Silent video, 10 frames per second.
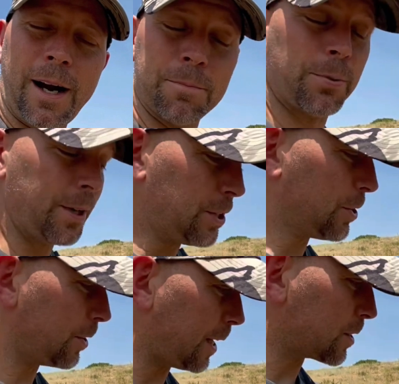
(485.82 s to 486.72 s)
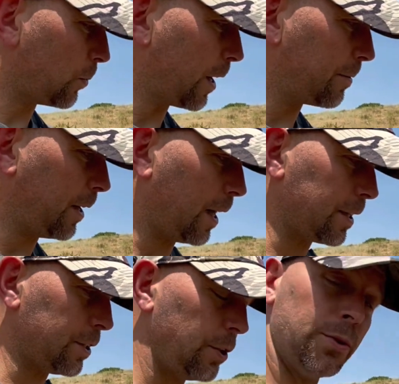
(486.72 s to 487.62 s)
pretty sure that's what I've got to
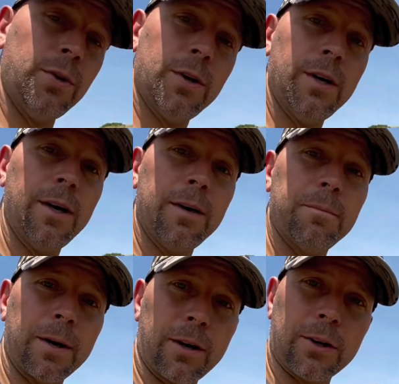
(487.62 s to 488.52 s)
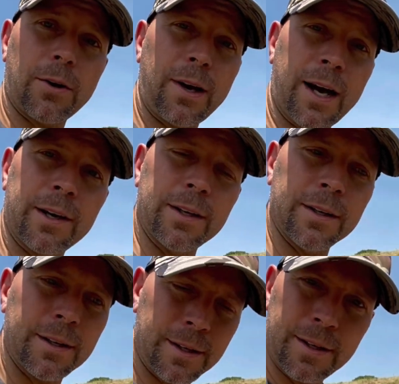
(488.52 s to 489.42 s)
do, but I'll go down
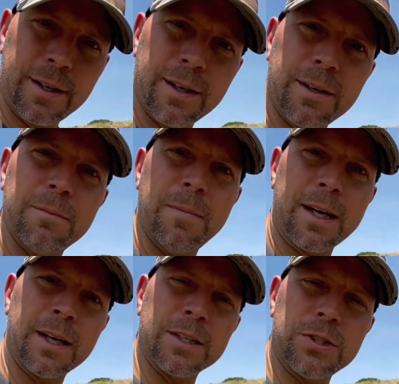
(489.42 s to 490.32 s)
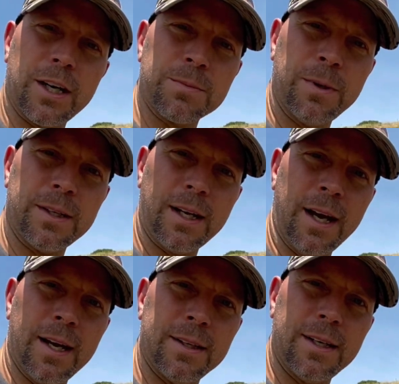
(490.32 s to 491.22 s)
and make an adjustment,
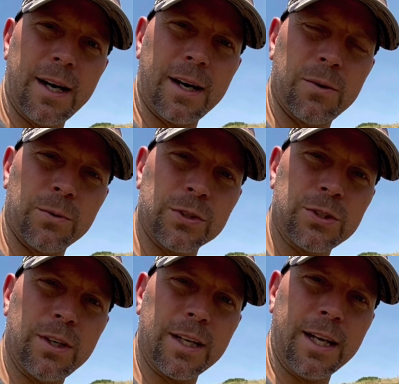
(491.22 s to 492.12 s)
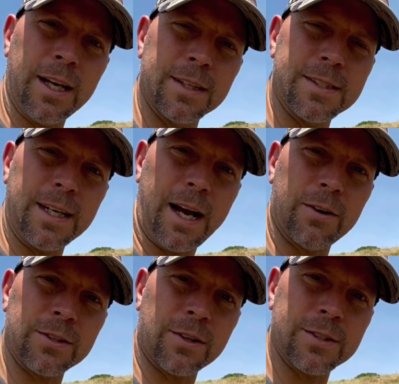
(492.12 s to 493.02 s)
and we'll shoot it again and see how
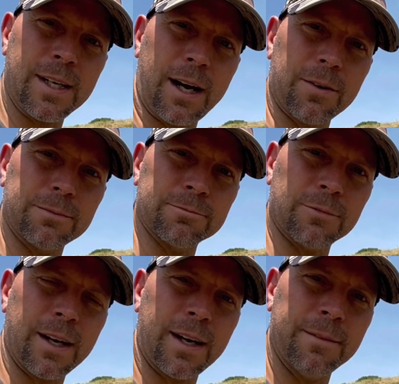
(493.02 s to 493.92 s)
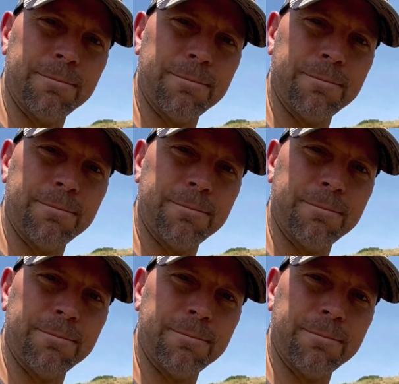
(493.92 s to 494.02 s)
it turns out. Okay.